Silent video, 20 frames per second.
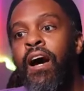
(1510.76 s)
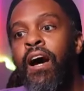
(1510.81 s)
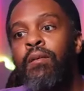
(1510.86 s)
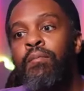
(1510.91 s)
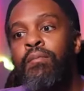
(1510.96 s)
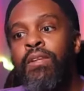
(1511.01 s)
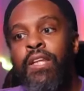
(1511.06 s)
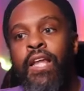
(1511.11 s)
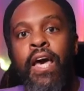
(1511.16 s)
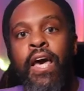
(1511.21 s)

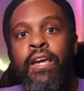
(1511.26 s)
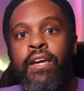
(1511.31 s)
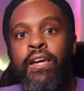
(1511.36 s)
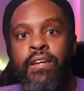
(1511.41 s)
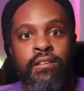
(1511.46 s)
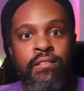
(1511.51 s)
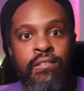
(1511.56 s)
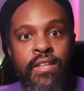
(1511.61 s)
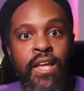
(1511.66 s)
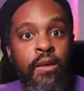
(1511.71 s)
like
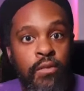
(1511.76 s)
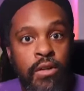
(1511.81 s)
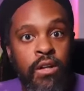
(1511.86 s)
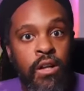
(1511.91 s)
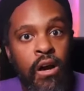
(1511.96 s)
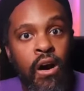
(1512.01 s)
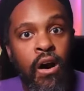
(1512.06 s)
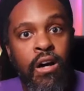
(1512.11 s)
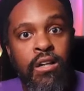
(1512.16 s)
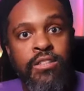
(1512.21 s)
that could
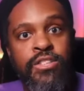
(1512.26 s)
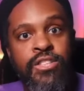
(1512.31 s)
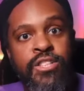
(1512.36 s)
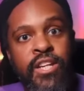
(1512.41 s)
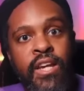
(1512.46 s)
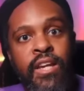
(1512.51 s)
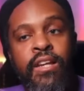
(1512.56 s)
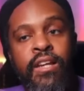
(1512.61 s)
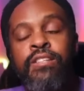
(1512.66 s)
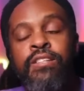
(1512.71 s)
cause
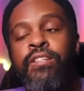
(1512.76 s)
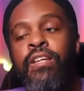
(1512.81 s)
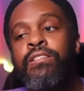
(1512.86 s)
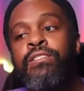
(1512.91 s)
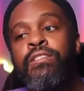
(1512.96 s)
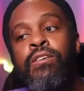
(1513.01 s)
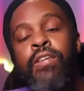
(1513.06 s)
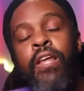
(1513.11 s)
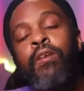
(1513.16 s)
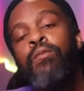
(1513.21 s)
change. And
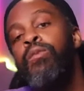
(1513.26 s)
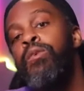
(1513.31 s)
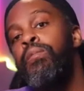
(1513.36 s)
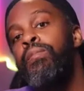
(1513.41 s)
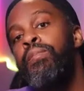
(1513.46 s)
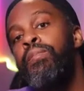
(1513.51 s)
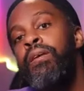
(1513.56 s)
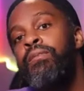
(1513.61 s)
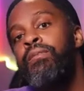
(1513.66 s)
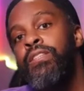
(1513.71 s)
so they will
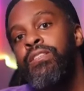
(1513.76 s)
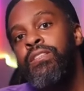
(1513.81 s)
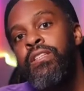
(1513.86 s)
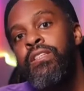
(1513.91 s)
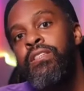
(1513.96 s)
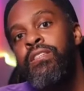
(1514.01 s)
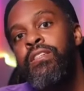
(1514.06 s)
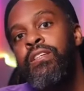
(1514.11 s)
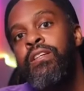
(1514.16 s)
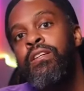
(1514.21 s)
be
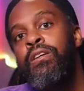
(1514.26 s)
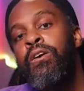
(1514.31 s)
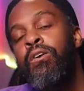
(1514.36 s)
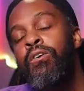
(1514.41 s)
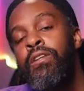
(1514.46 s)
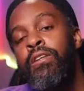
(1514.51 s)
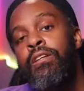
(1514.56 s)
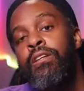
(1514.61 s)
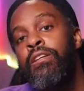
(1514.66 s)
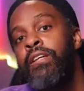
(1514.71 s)
resistant,
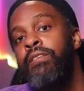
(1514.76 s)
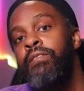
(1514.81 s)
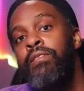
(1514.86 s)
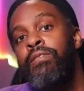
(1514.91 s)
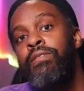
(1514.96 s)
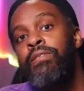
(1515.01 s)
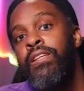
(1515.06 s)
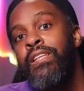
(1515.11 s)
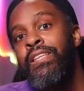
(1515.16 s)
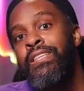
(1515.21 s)
or they'll even
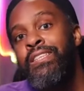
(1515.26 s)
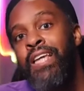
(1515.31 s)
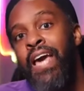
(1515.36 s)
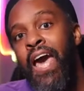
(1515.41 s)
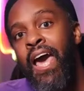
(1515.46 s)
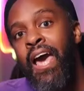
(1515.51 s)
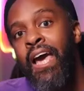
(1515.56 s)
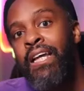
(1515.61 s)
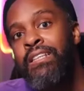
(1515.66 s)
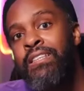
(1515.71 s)
feel
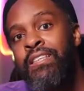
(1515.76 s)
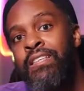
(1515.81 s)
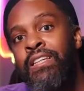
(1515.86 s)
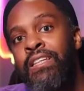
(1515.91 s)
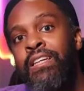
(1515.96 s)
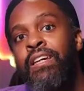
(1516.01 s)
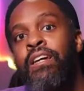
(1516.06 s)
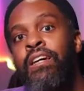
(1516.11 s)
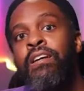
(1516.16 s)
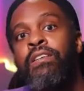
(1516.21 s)
attacked
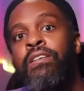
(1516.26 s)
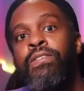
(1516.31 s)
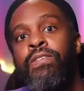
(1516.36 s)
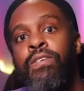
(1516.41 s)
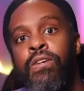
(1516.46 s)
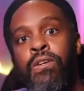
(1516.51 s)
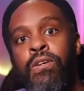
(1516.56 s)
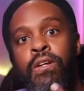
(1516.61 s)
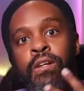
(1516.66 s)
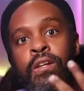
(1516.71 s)

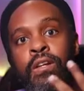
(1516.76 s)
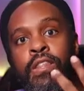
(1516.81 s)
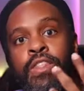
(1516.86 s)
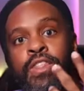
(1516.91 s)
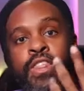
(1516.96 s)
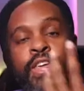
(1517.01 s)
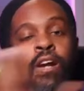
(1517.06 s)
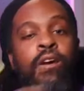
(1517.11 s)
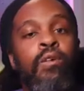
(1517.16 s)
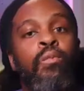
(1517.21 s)
for
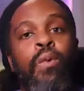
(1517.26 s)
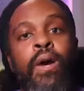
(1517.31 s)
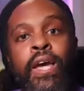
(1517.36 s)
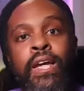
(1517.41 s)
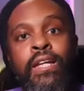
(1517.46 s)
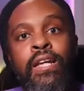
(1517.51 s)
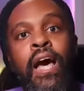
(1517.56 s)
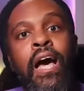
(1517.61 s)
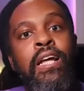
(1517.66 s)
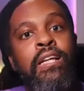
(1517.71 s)
their way
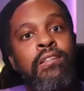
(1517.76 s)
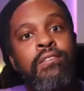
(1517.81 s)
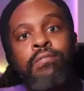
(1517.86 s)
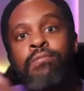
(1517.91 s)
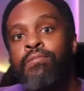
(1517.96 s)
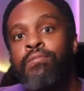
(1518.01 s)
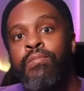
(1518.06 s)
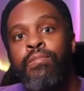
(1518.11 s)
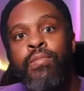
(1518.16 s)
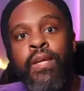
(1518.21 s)
not
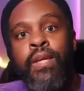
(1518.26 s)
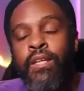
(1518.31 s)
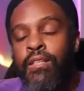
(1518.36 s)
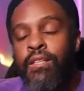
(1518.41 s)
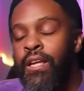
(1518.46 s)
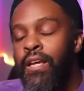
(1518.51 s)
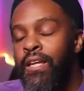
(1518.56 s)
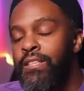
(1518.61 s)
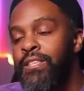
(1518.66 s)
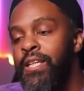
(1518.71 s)
being
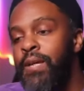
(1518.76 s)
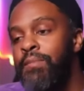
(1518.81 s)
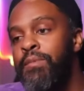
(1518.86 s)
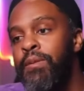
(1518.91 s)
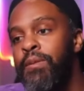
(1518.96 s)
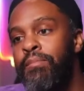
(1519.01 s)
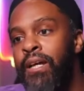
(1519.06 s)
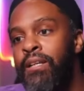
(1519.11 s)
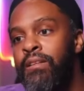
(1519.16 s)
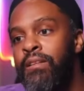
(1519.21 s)
accepted
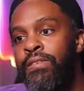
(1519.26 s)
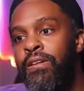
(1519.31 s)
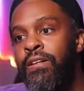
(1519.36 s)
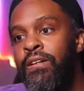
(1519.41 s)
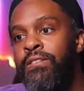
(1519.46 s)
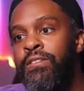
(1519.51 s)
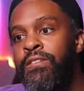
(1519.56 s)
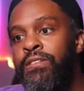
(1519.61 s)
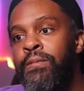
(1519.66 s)
by default.